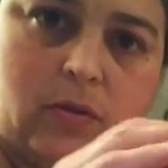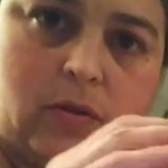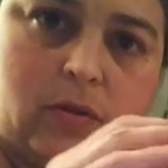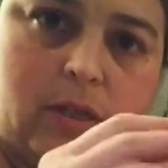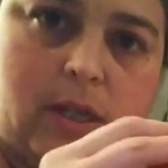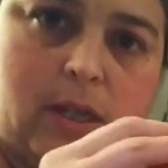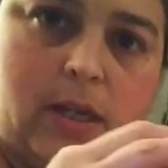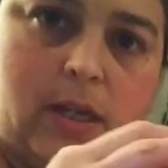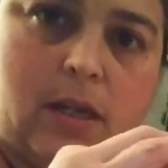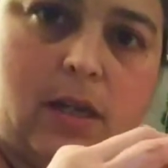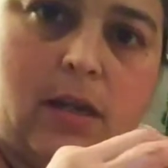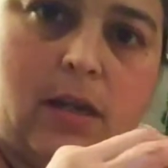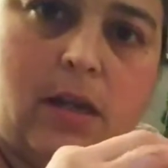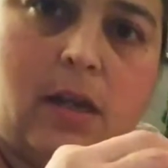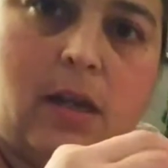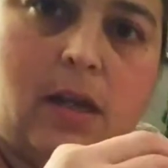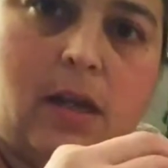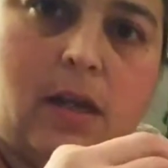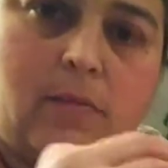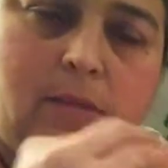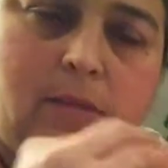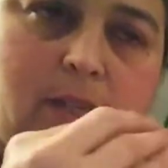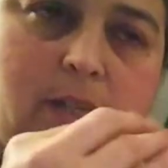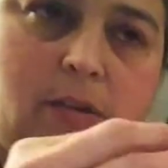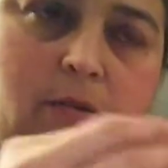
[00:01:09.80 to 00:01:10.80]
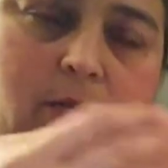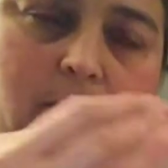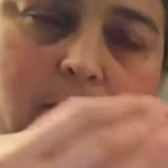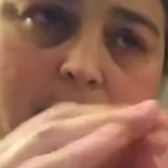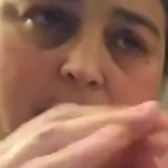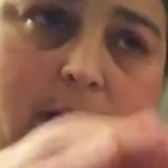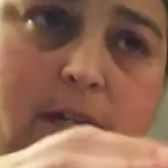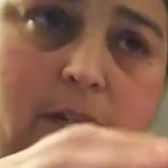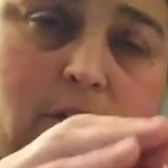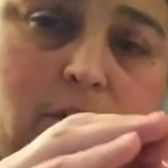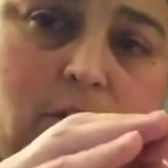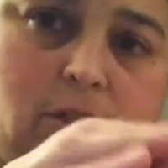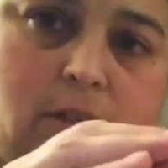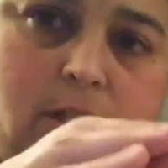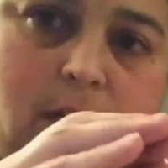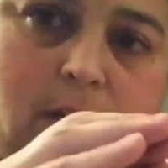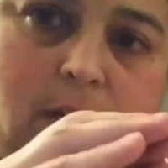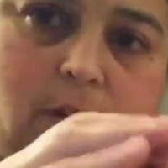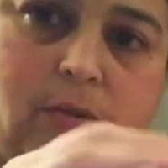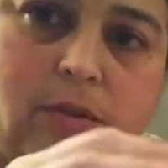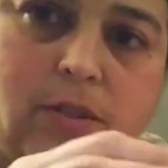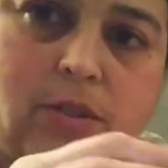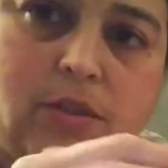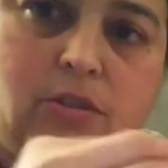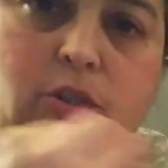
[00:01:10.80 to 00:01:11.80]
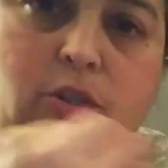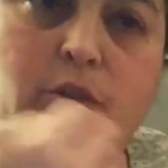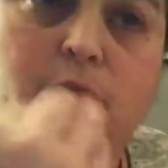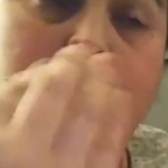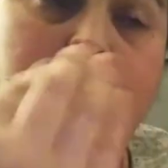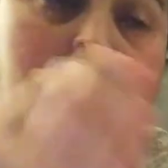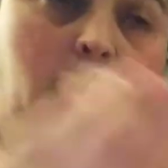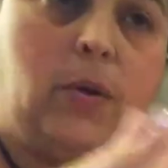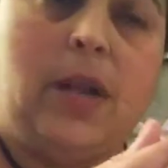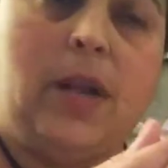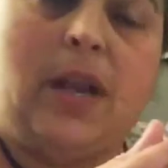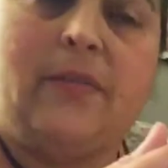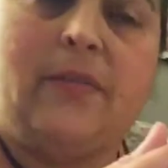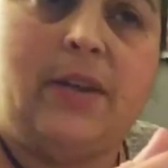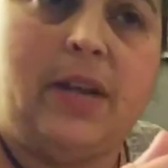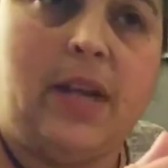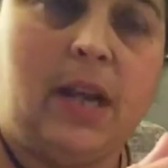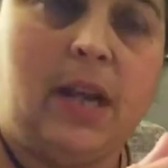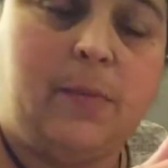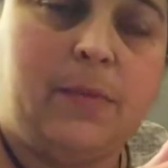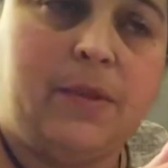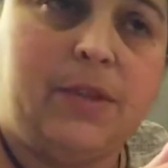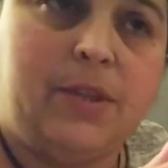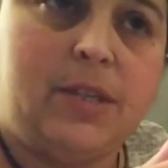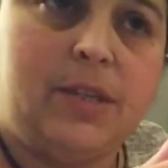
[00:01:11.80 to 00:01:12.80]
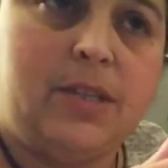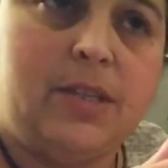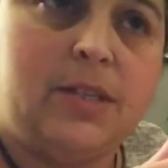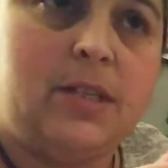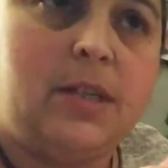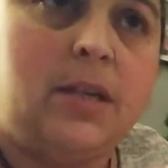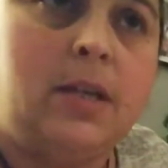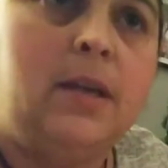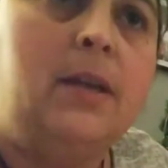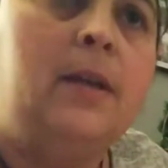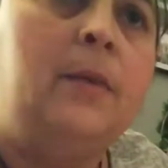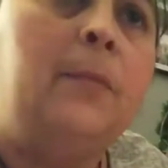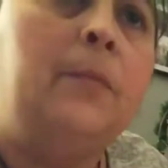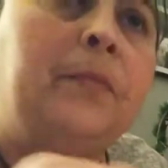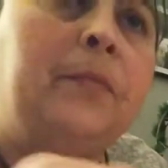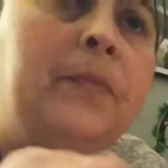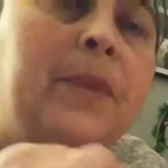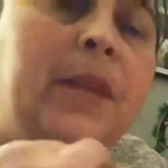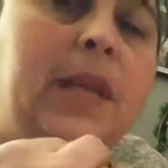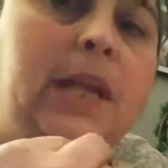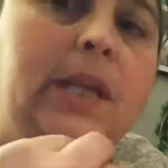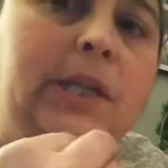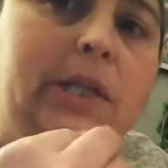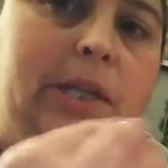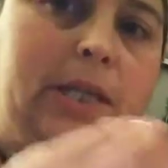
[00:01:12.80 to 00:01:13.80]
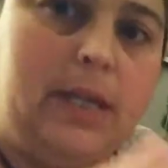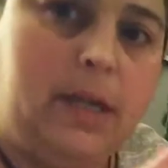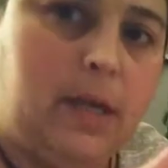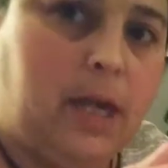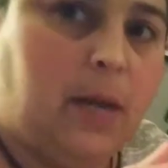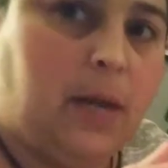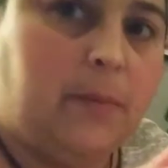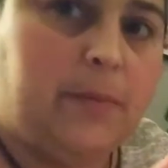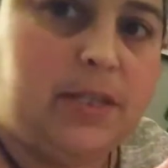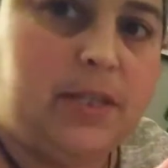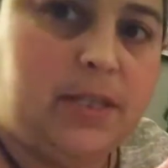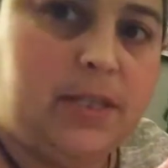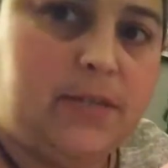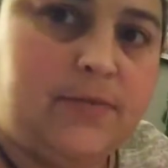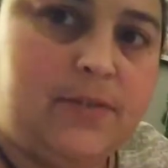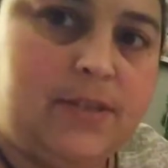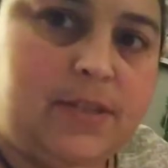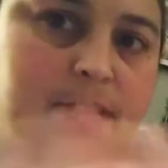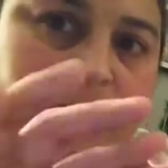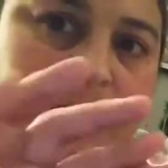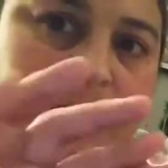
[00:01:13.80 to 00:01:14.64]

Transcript: You can set your intention on that crystal. So if you don't have an amethyst, and you need an amethyst for